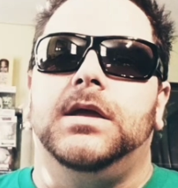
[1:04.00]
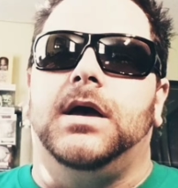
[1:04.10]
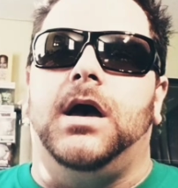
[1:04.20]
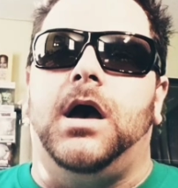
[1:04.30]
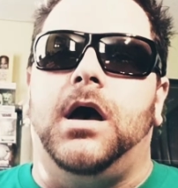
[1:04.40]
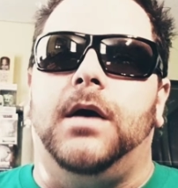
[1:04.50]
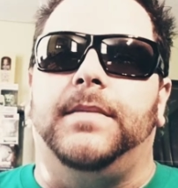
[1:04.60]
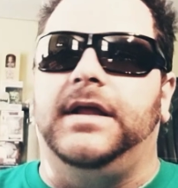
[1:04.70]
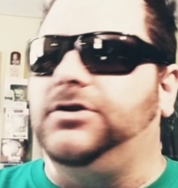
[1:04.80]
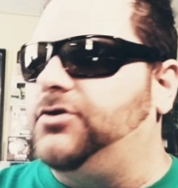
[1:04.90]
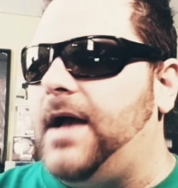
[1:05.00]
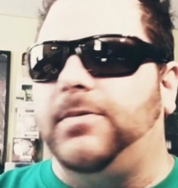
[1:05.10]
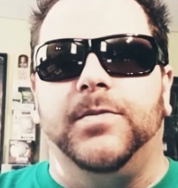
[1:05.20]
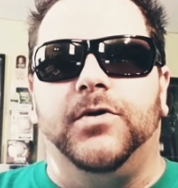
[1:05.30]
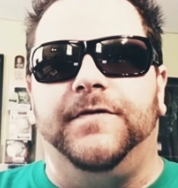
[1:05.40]
and grab
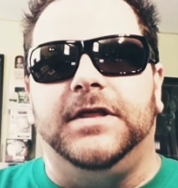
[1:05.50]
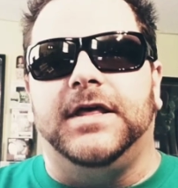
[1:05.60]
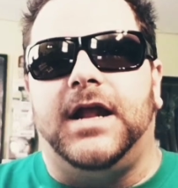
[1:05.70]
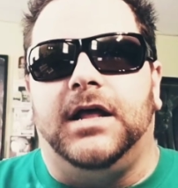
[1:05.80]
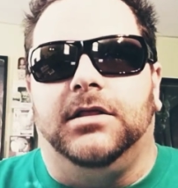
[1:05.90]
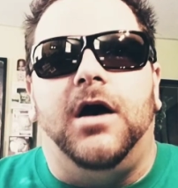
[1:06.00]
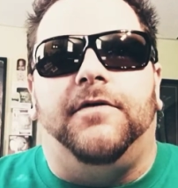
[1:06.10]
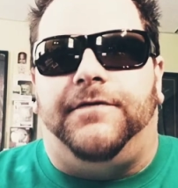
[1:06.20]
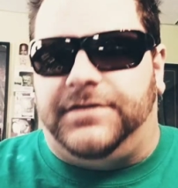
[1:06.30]
a movie that I love.